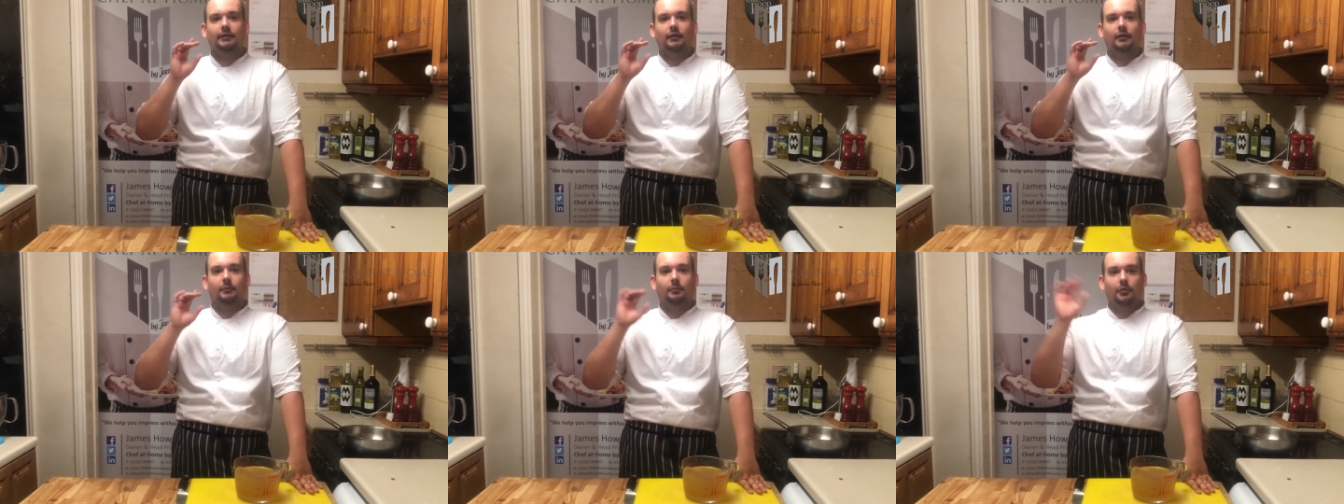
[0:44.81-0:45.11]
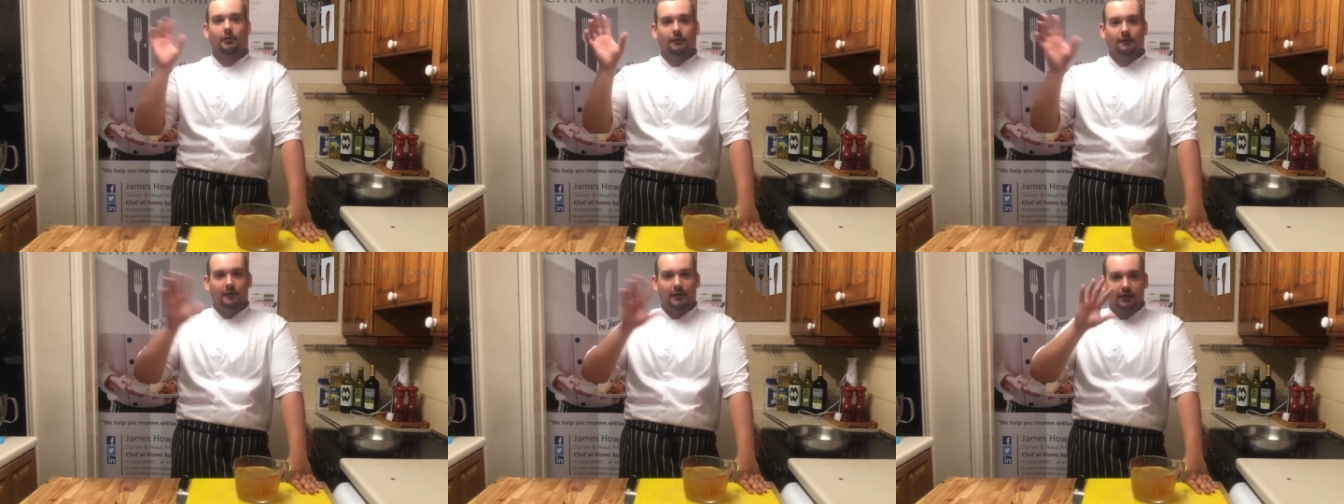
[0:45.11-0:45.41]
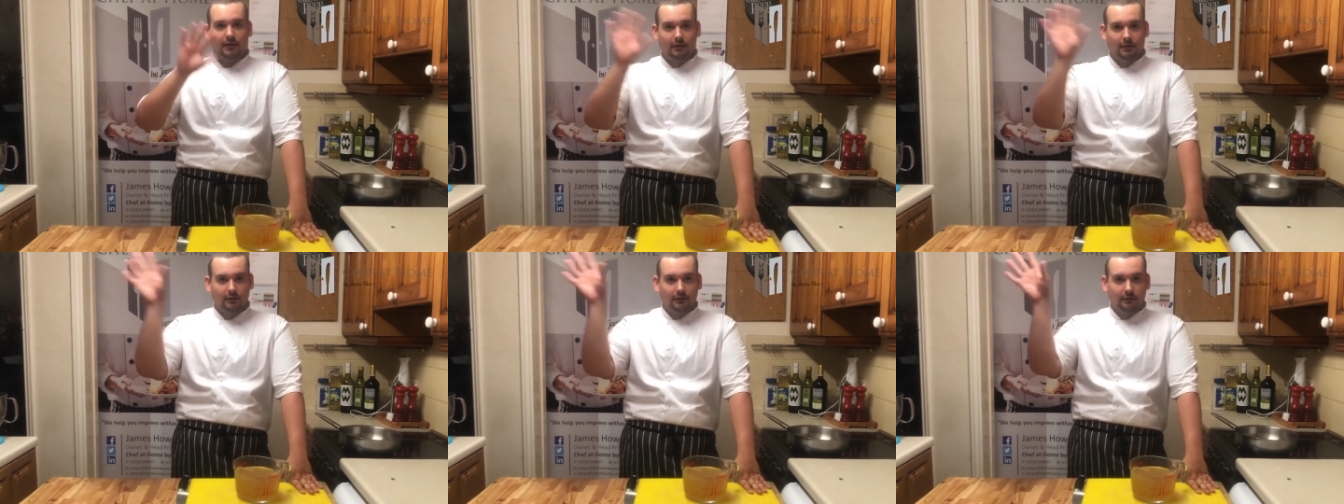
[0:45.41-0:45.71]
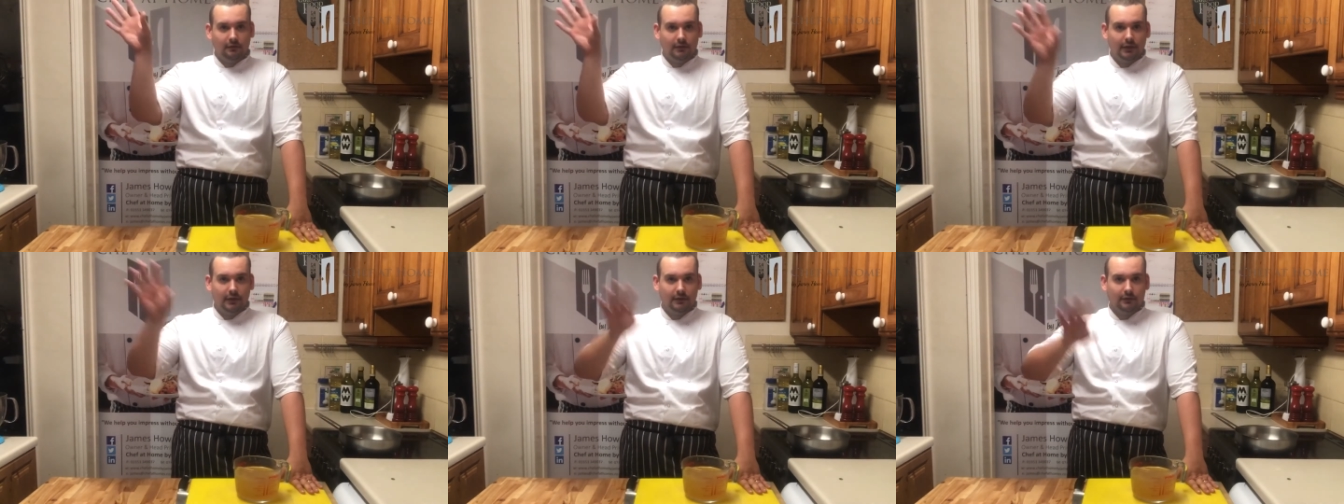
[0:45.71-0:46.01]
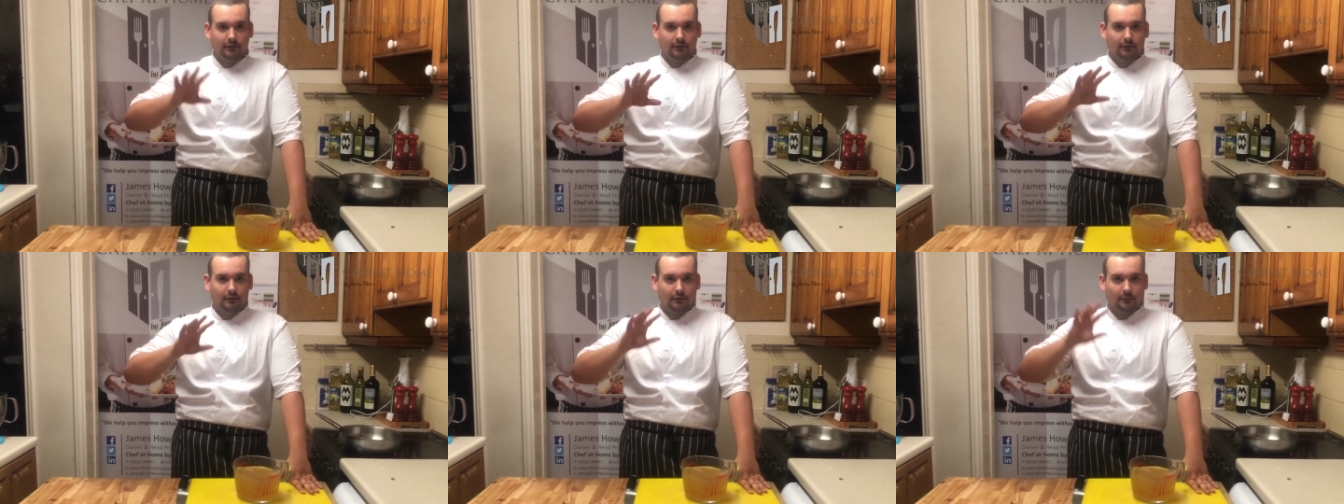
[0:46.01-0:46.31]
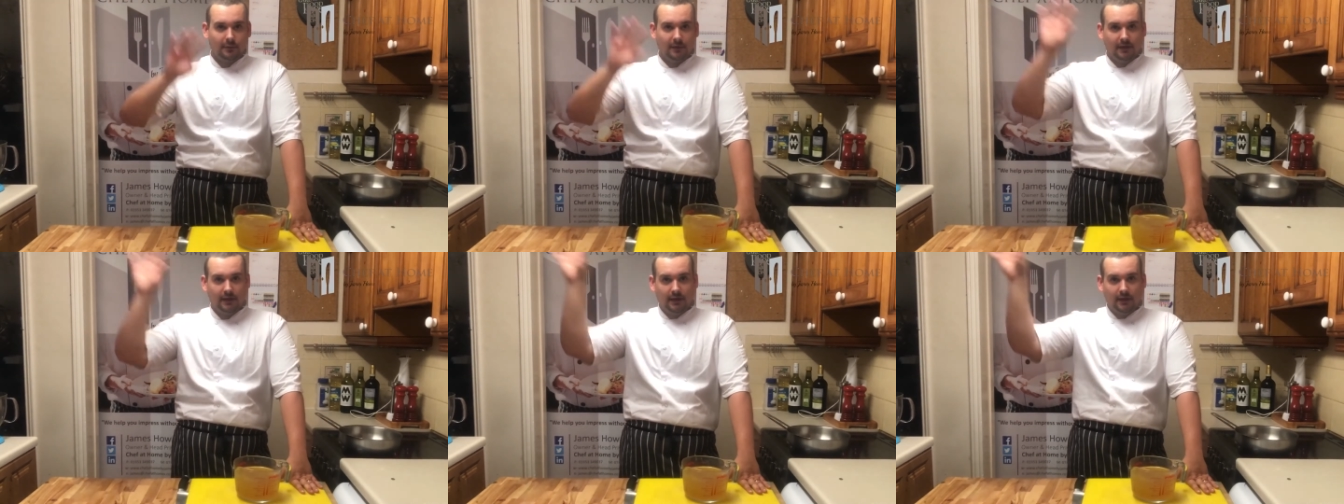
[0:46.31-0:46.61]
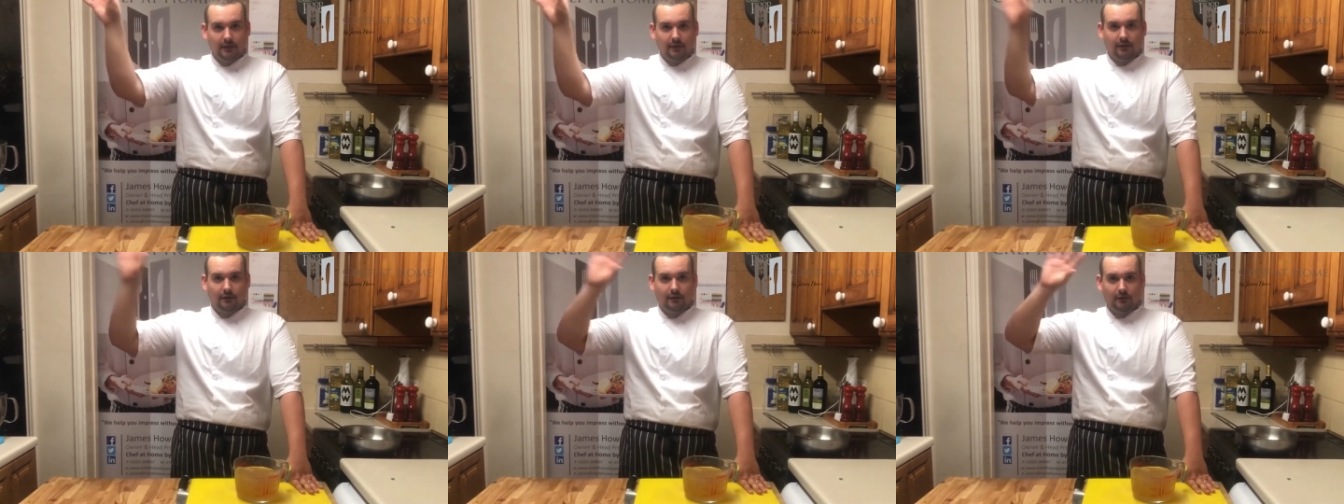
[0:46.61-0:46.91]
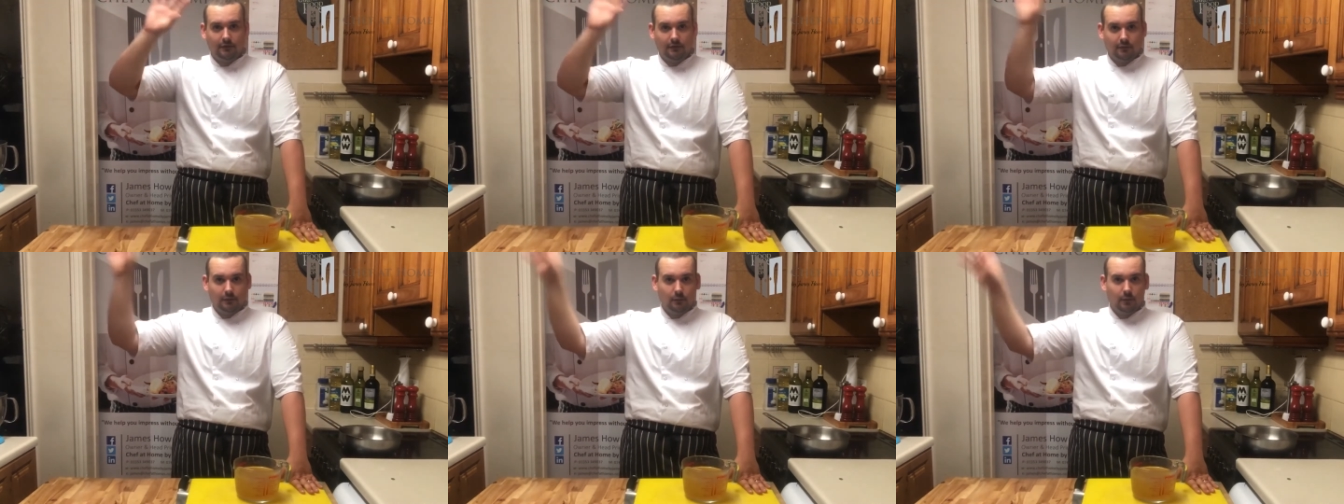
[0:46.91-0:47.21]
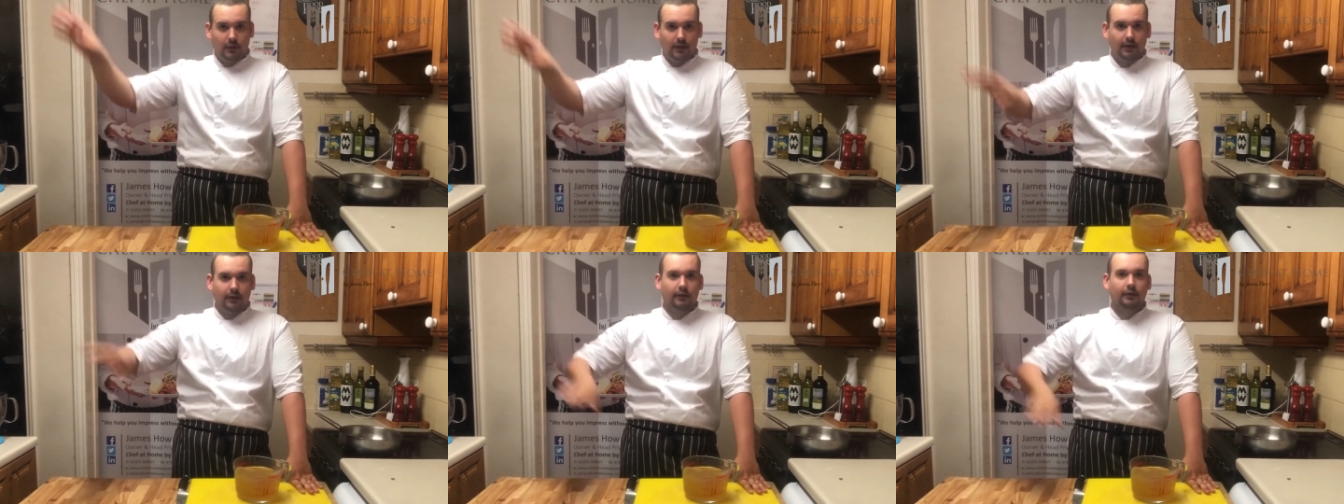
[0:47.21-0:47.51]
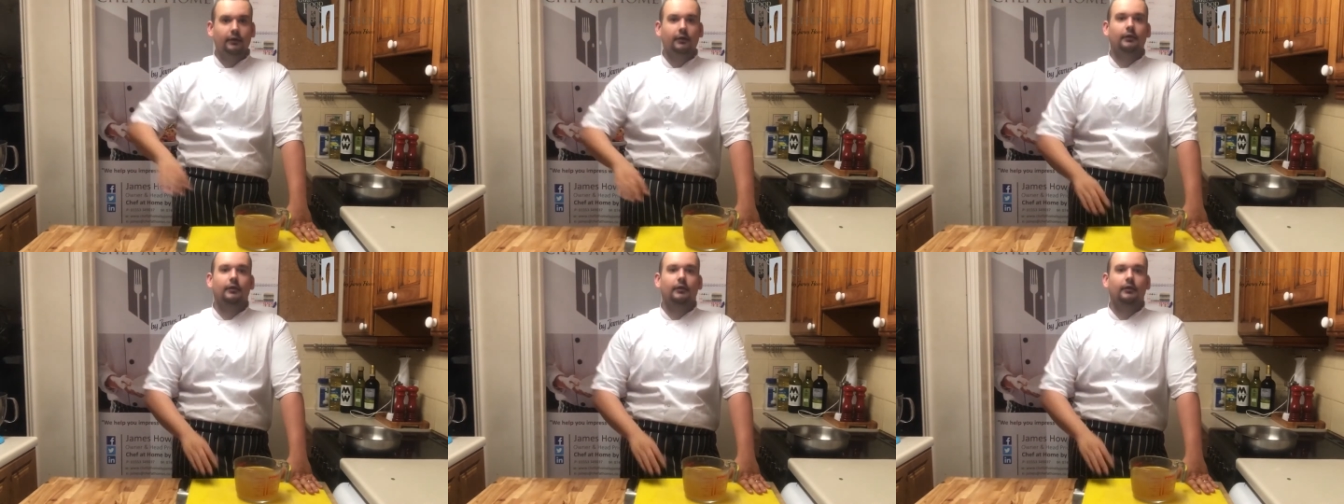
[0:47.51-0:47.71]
I'll put a video up in the ether somewhere,